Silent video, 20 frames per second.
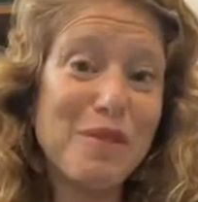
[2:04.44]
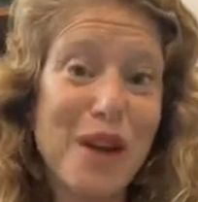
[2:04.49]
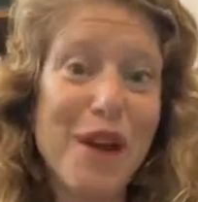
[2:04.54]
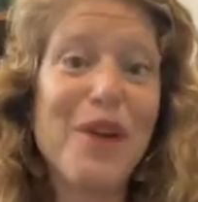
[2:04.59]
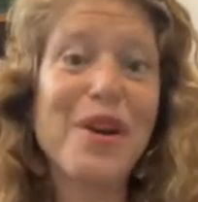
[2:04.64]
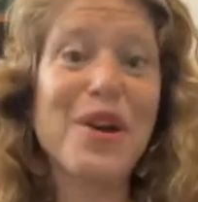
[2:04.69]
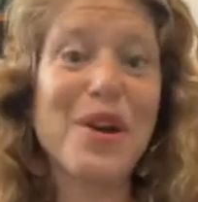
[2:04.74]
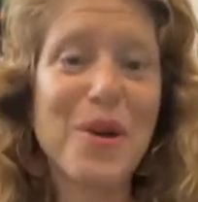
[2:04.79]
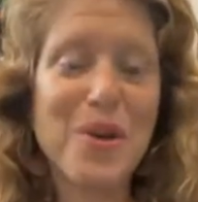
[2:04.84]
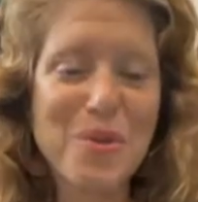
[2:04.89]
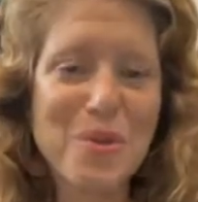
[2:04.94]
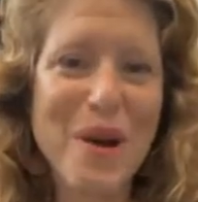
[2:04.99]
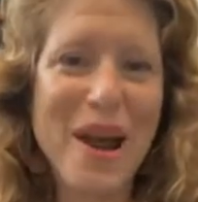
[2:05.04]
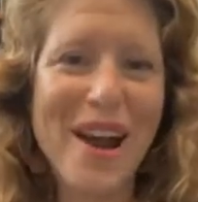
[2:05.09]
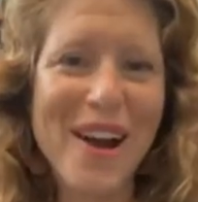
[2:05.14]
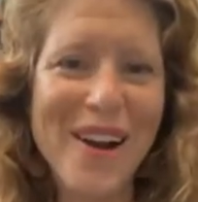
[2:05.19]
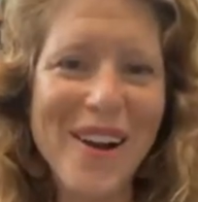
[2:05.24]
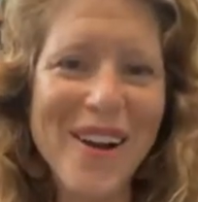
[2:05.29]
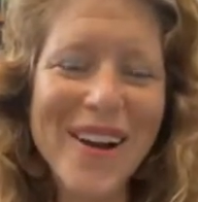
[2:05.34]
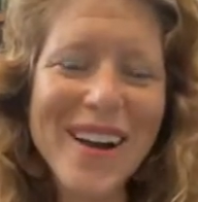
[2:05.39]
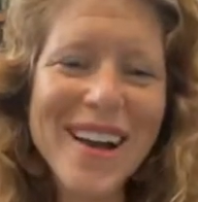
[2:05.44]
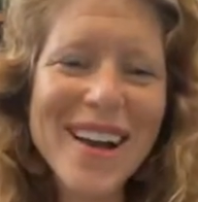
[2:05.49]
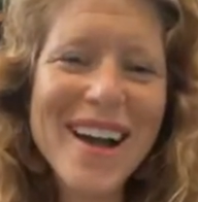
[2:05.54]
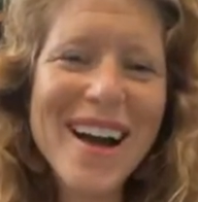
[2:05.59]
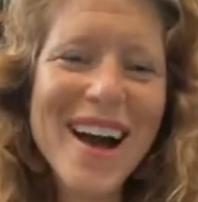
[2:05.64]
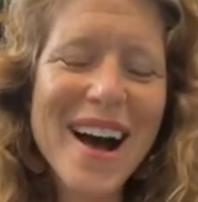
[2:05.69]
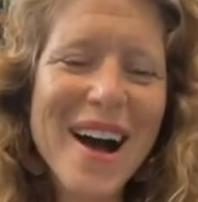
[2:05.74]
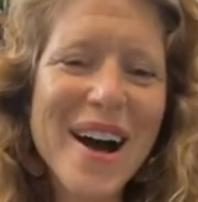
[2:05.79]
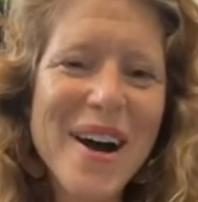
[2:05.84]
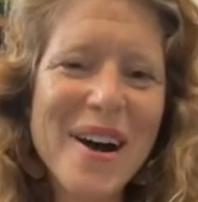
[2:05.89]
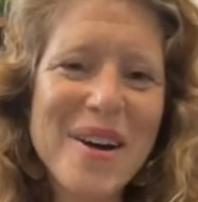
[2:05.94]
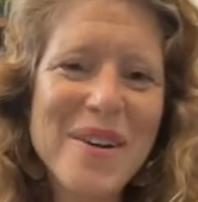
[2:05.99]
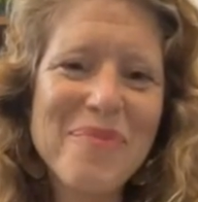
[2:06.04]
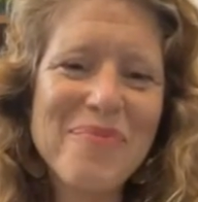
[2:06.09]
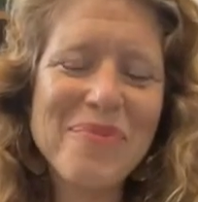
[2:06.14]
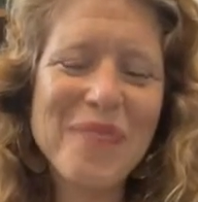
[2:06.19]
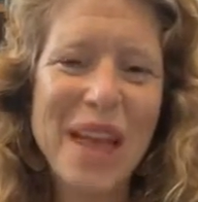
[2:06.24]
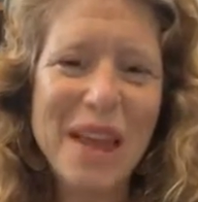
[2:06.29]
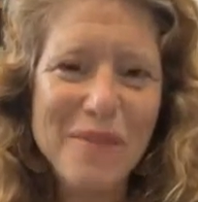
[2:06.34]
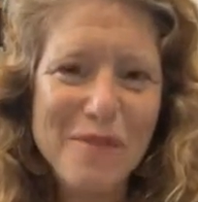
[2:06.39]
very aware
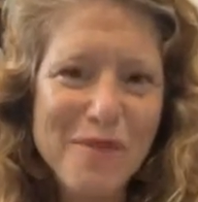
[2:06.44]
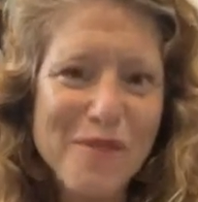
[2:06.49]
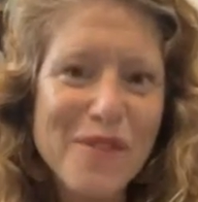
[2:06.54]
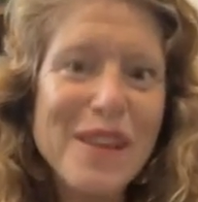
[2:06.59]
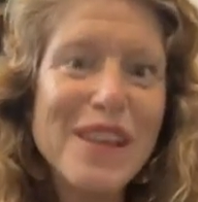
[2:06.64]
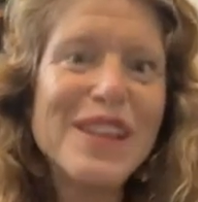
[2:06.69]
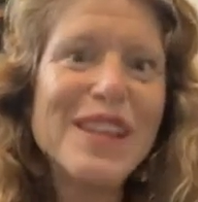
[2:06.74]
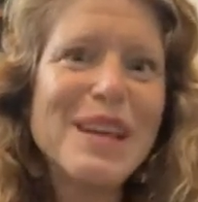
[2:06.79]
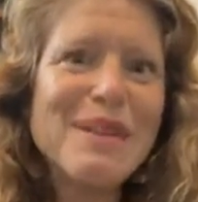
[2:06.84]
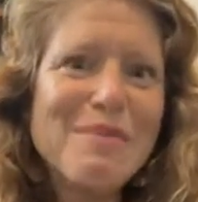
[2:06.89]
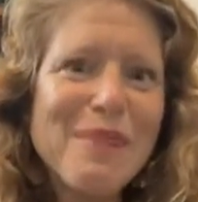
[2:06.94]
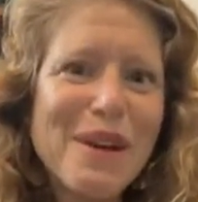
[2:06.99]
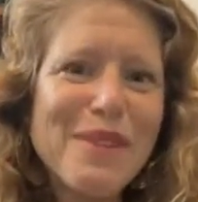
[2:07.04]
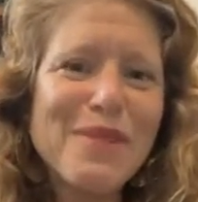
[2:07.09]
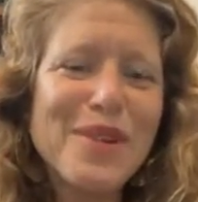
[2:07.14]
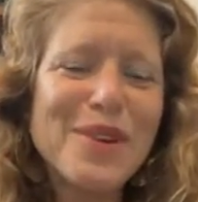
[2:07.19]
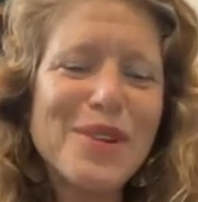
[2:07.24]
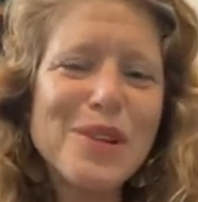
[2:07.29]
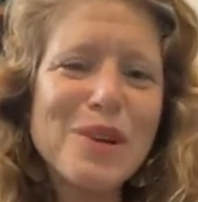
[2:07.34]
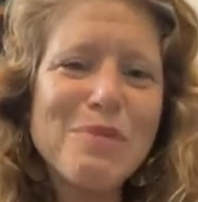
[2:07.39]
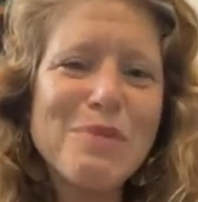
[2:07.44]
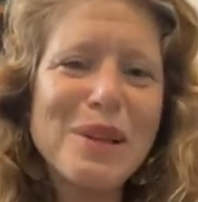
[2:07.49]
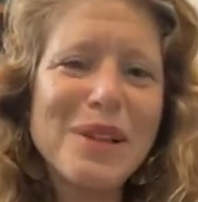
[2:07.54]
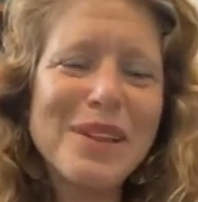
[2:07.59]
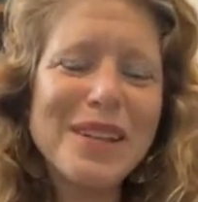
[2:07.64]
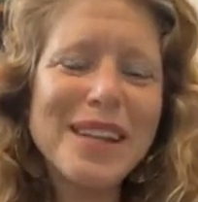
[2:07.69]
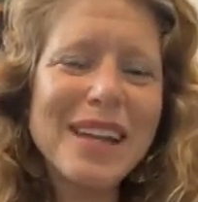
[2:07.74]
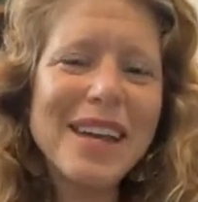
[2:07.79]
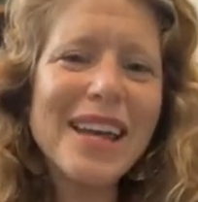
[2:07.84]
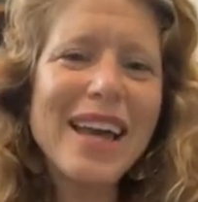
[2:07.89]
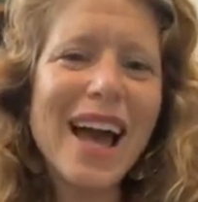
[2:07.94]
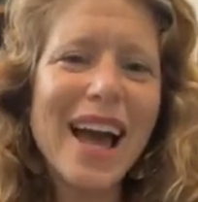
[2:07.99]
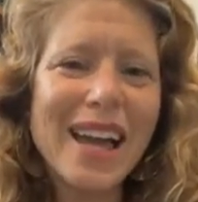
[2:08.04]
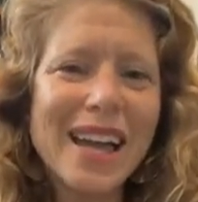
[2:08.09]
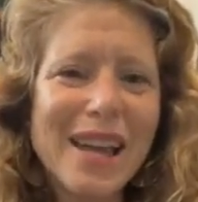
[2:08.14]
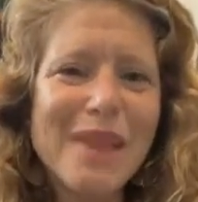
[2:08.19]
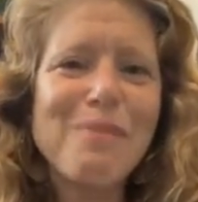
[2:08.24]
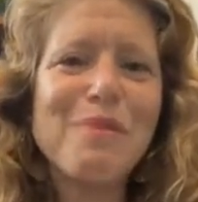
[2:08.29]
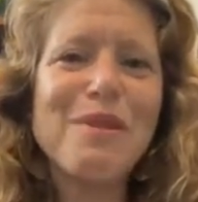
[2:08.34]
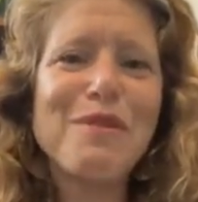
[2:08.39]
and feeling my vulnerability. I
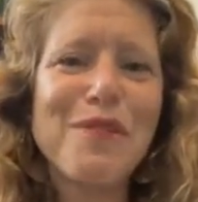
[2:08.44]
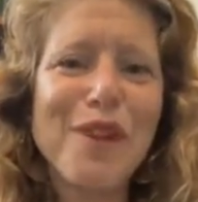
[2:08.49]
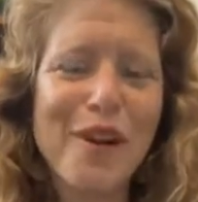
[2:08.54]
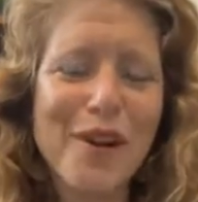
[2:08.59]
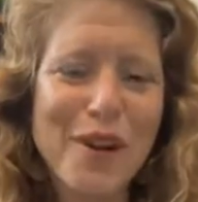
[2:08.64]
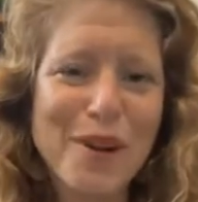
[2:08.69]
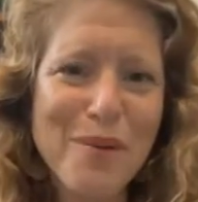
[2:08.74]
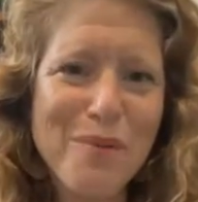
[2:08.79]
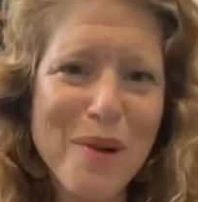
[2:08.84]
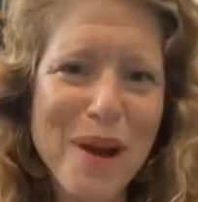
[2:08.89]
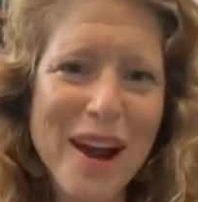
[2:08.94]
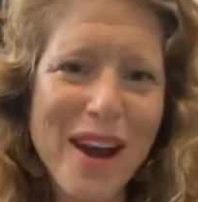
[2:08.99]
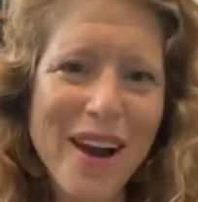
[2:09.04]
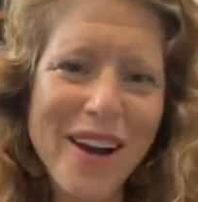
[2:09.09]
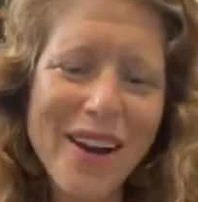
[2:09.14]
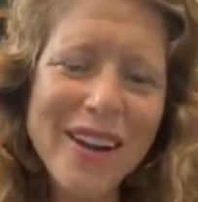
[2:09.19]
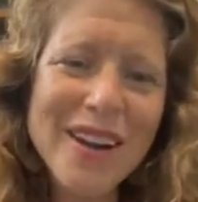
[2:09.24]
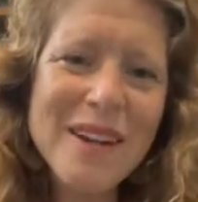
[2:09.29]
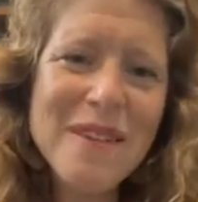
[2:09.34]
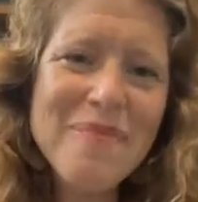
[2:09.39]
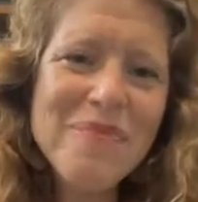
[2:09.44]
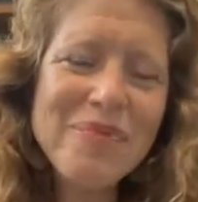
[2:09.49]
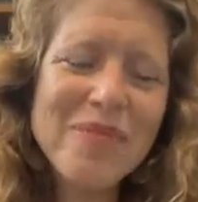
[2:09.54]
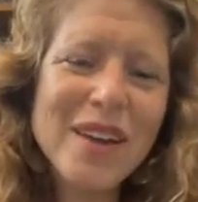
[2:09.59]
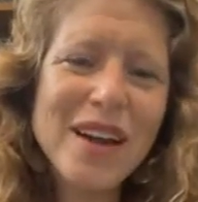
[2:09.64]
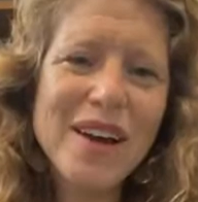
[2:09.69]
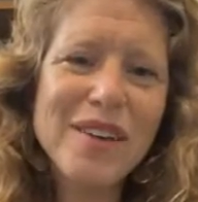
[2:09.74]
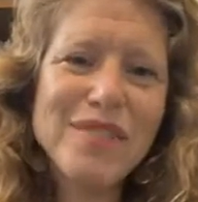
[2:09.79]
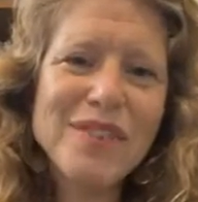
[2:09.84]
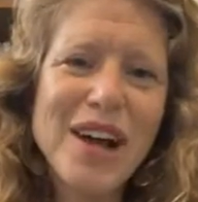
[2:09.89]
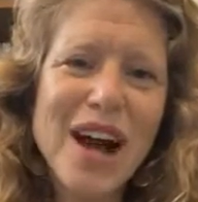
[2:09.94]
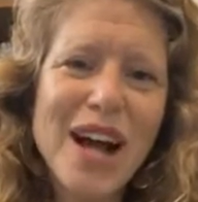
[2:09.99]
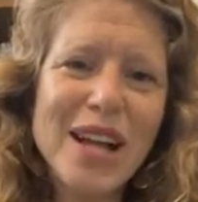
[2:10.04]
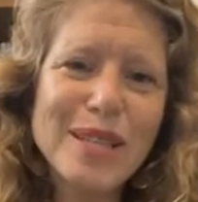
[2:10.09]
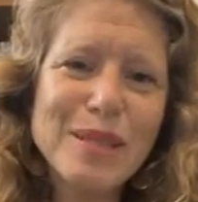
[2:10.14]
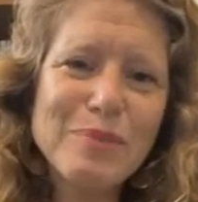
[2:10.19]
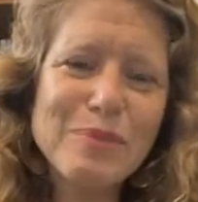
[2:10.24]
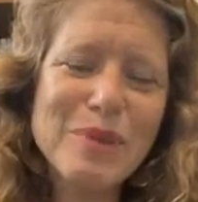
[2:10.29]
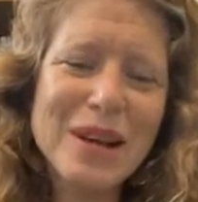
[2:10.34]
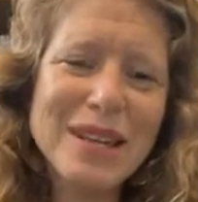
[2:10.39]
can be very aware of
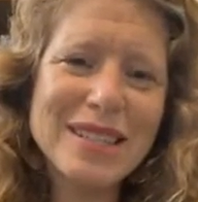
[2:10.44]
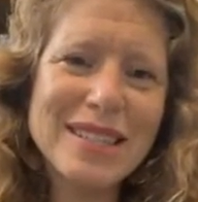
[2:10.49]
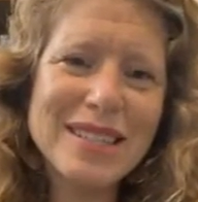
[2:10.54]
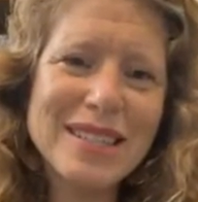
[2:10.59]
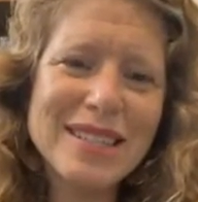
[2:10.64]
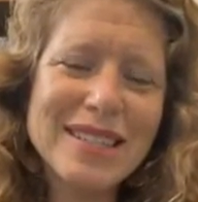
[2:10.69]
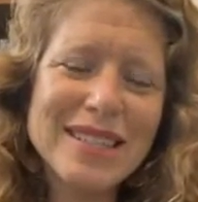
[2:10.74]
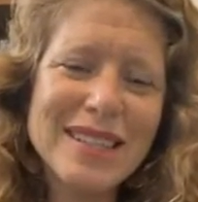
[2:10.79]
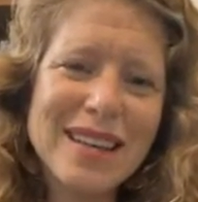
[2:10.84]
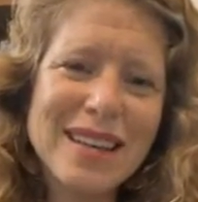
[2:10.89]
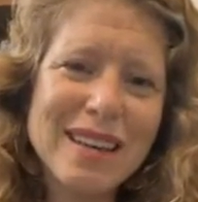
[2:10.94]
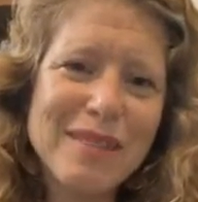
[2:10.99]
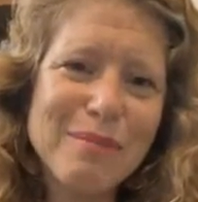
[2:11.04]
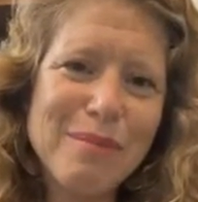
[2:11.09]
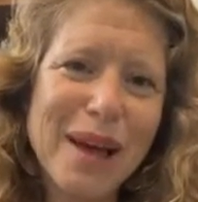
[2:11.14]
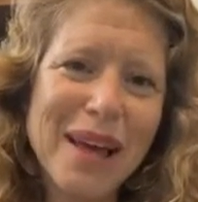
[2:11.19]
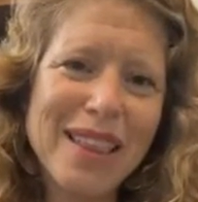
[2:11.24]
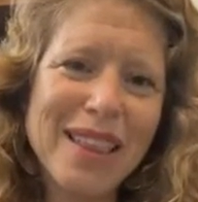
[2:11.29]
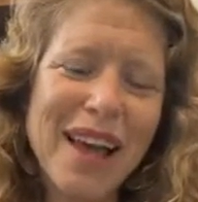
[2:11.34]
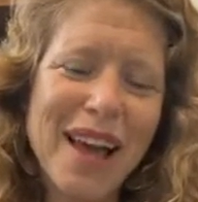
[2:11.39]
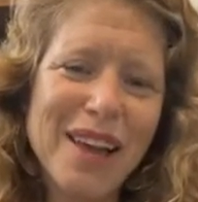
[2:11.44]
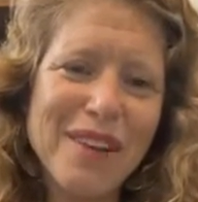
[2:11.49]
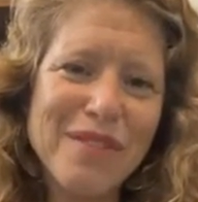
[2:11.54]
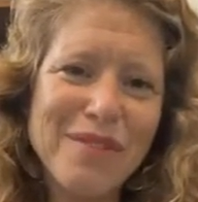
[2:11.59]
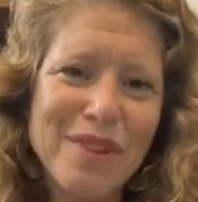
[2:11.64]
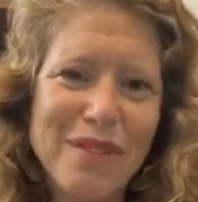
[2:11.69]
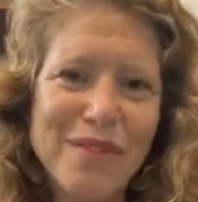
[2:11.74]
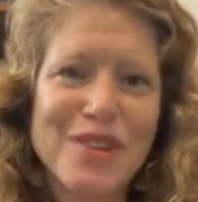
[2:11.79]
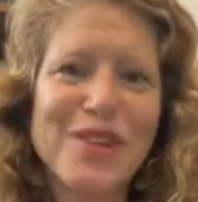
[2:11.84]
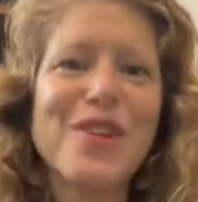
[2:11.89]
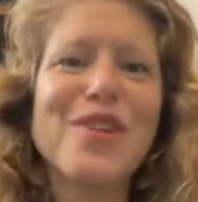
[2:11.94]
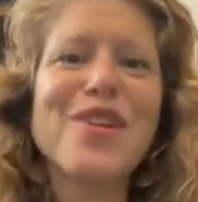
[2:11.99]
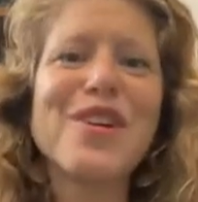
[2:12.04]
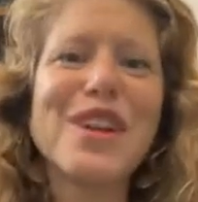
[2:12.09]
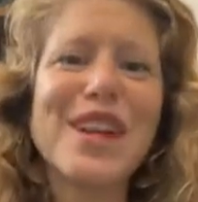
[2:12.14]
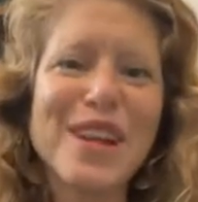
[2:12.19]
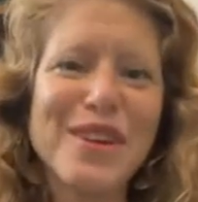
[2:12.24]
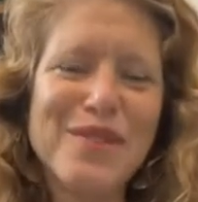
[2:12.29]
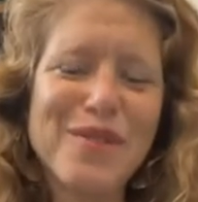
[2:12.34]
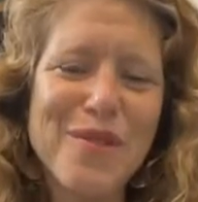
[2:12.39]
God's presence in my life, of
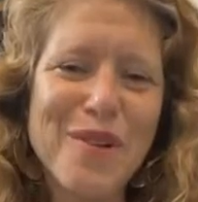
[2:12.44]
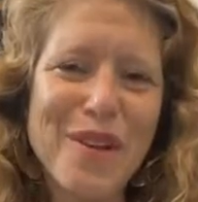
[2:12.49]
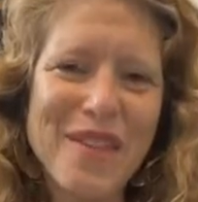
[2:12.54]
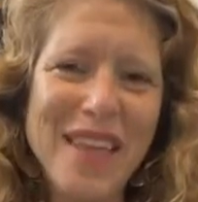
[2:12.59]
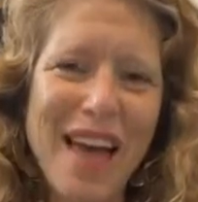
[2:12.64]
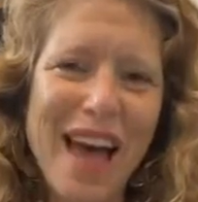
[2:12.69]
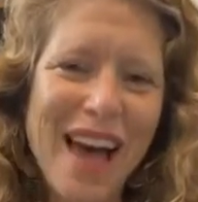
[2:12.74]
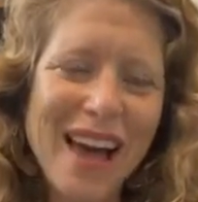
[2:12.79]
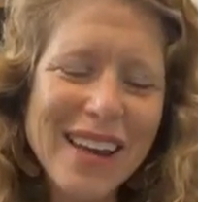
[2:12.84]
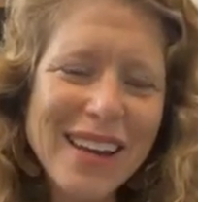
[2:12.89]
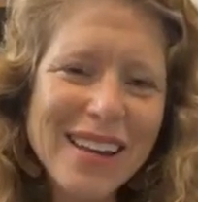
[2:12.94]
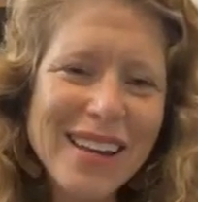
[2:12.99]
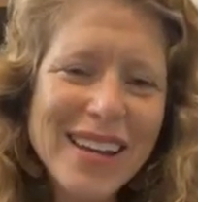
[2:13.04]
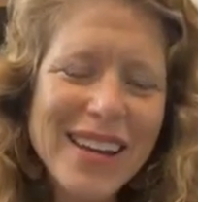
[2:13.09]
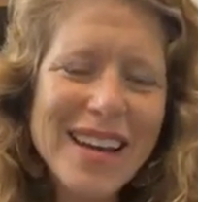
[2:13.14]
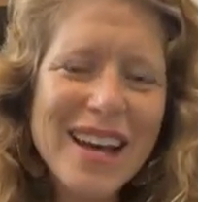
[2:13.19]
yearning for that.